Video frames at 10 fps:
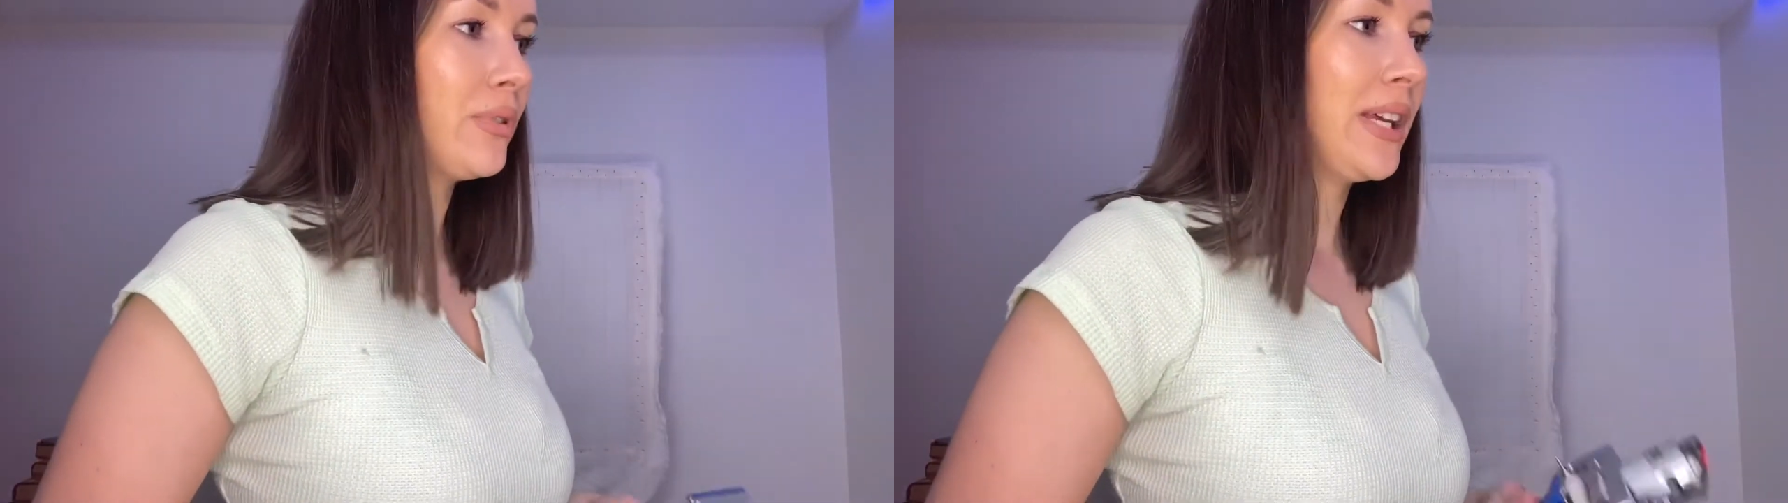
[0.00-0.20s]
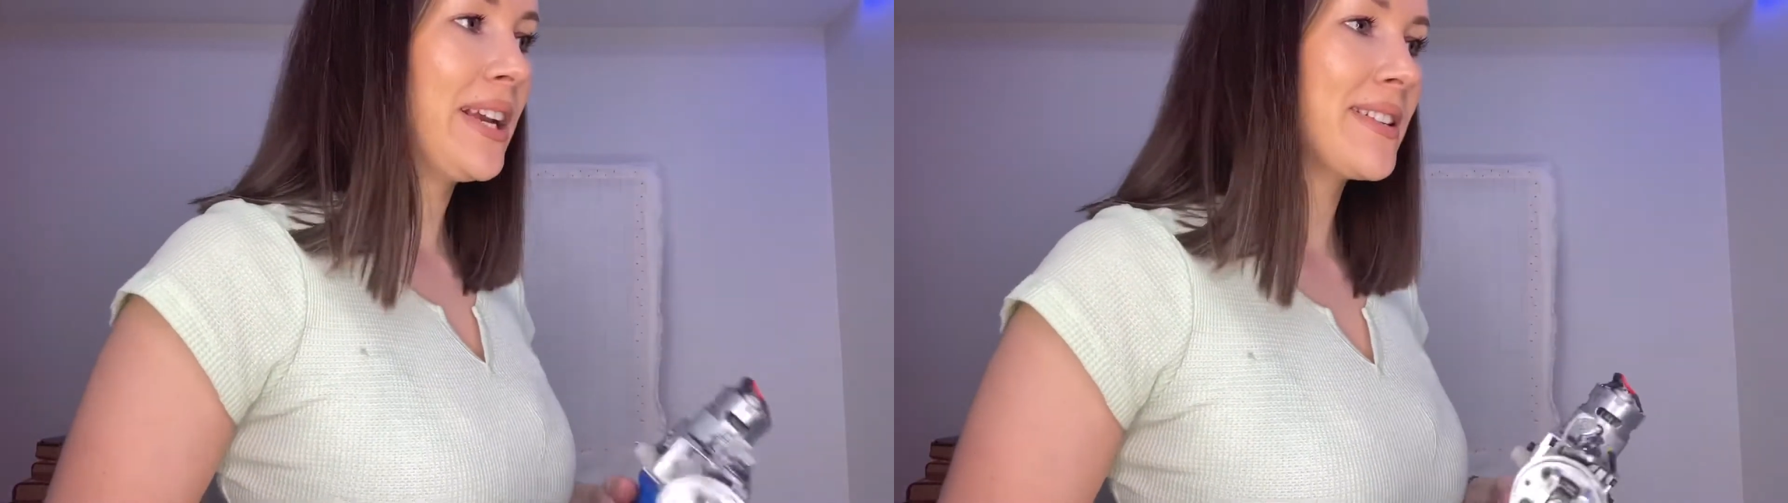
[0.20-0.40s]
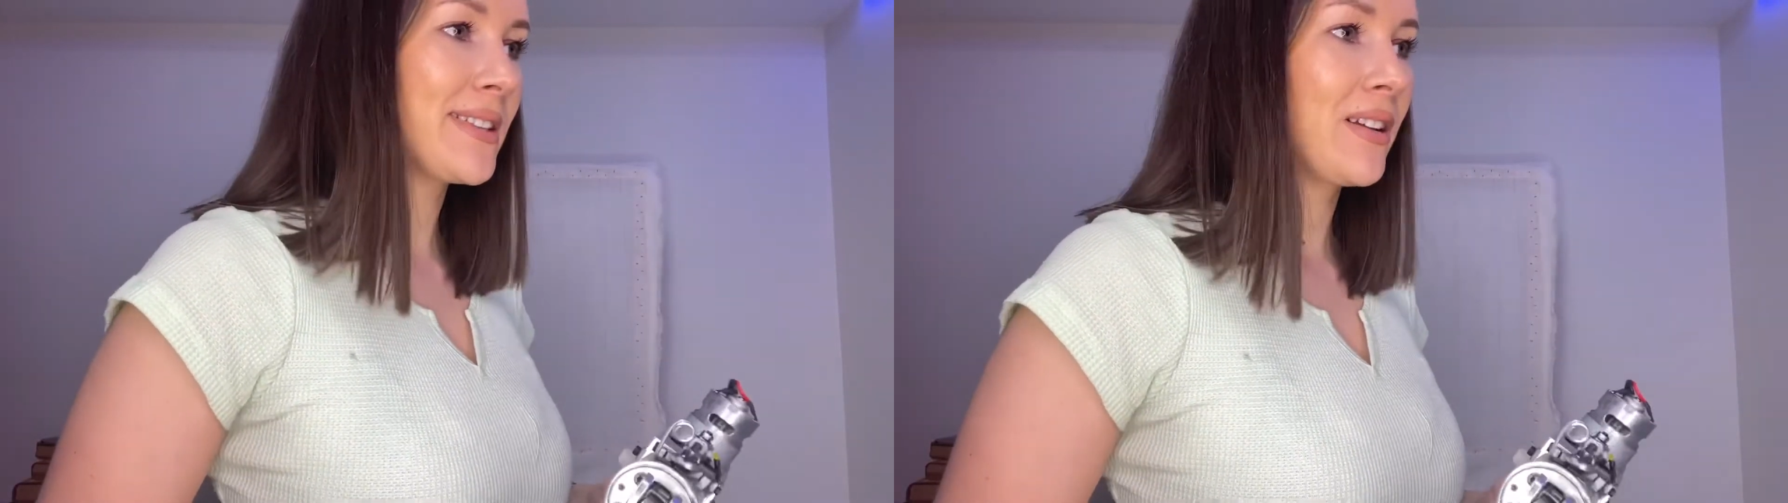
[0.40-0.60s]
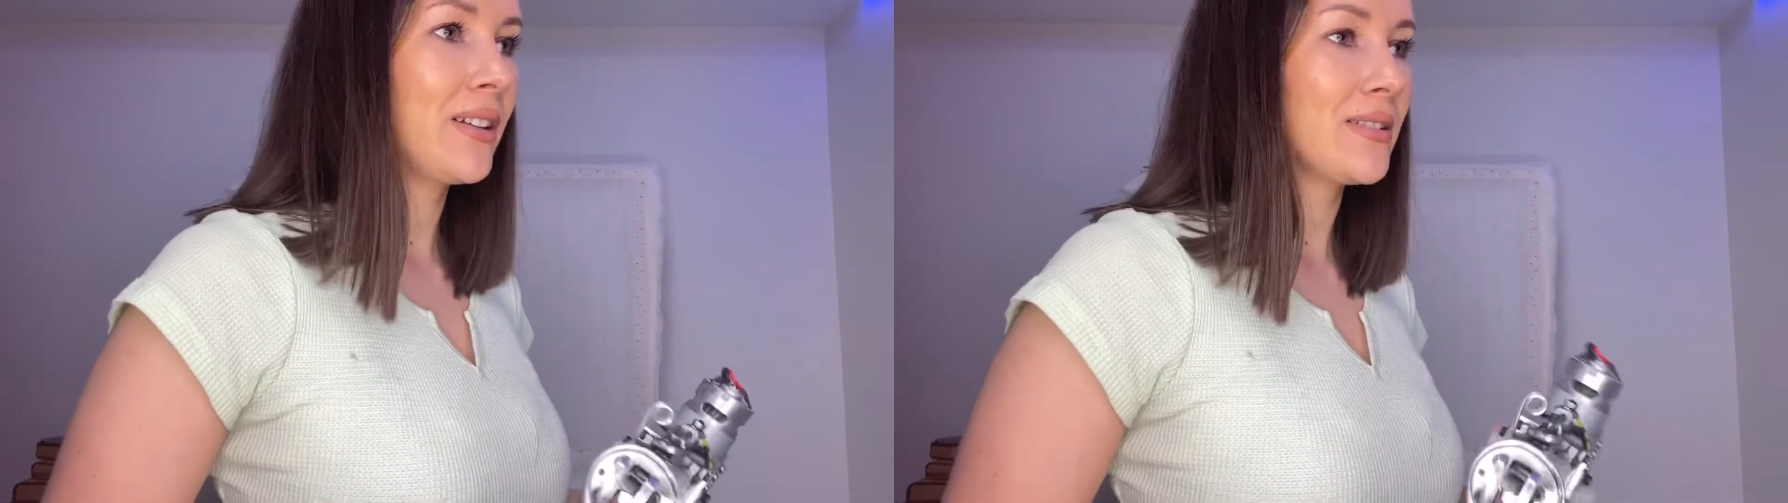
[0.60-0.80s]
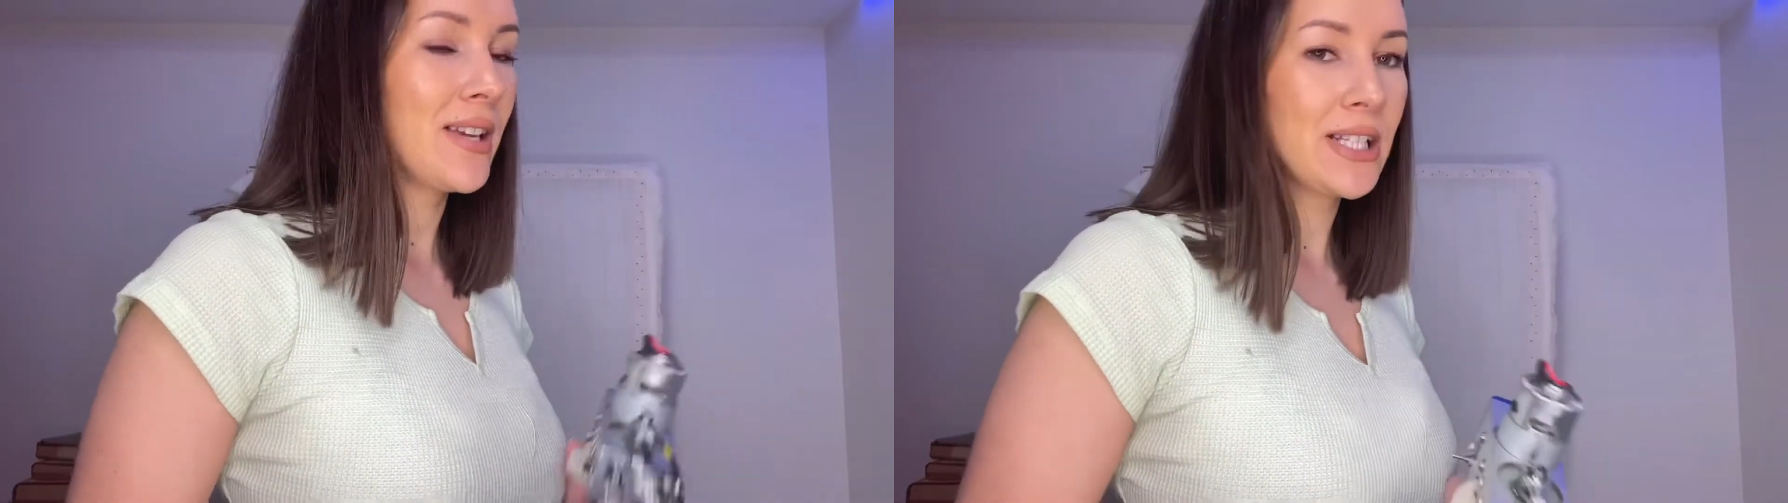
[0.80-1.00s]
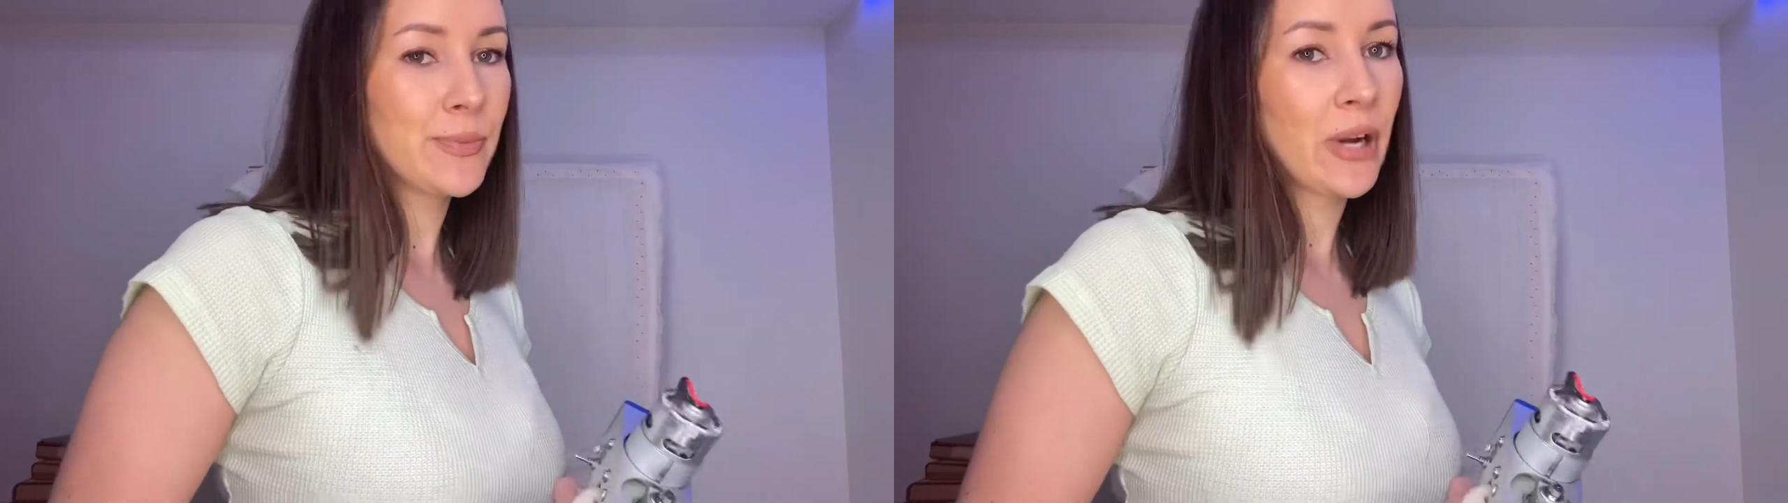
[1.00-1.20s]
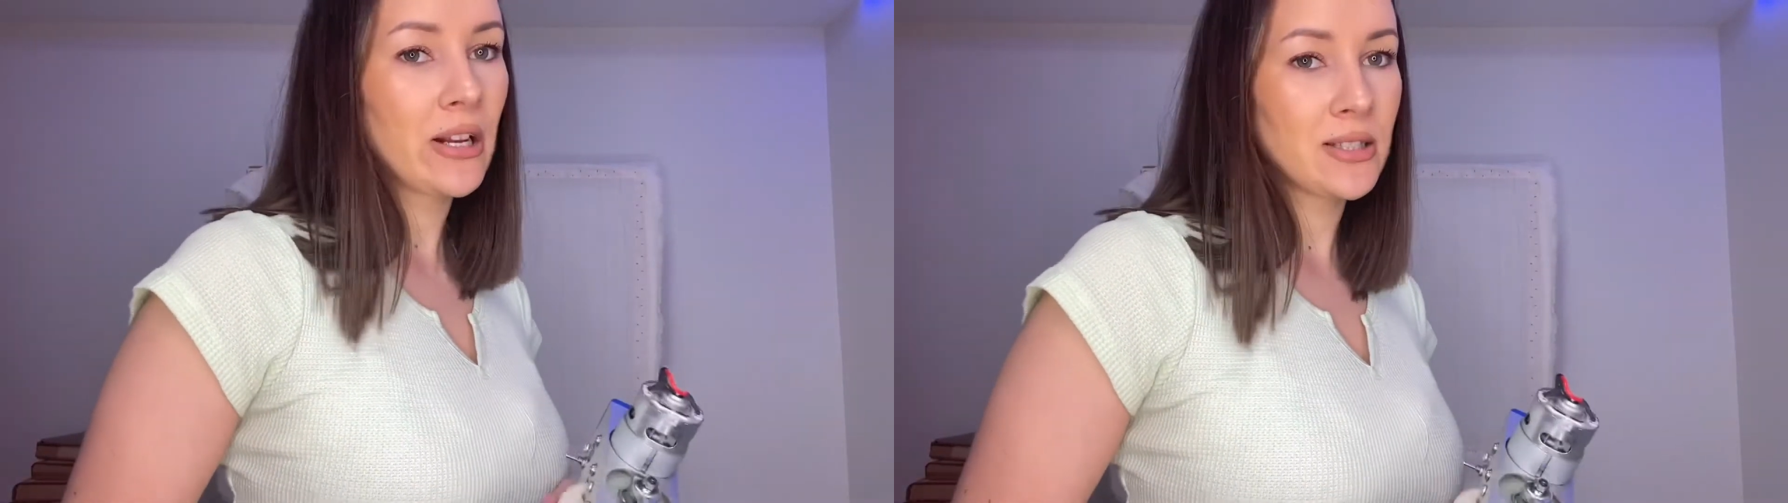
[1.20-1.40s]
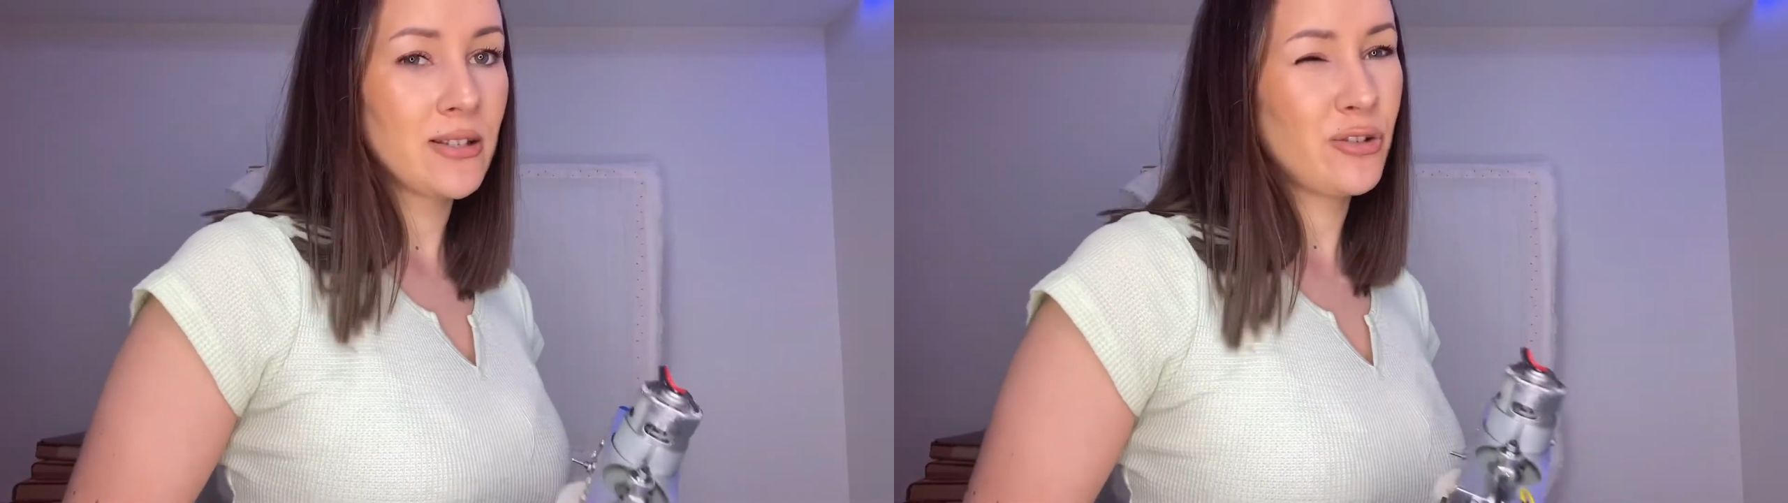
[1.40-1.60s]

Like I said, it takes practice.